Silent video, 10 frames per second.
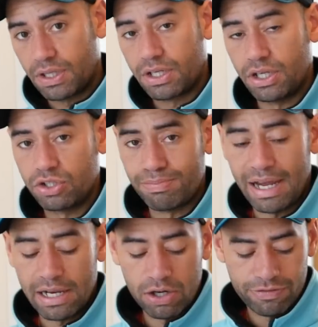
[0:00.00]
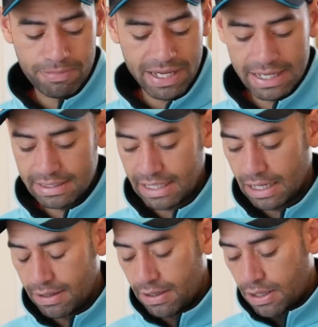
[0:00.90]
can just make your life a bit easier.
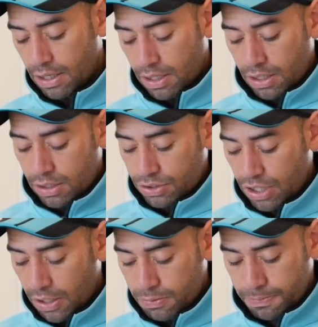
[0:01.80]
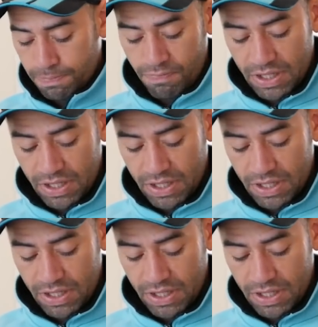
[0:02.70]
So,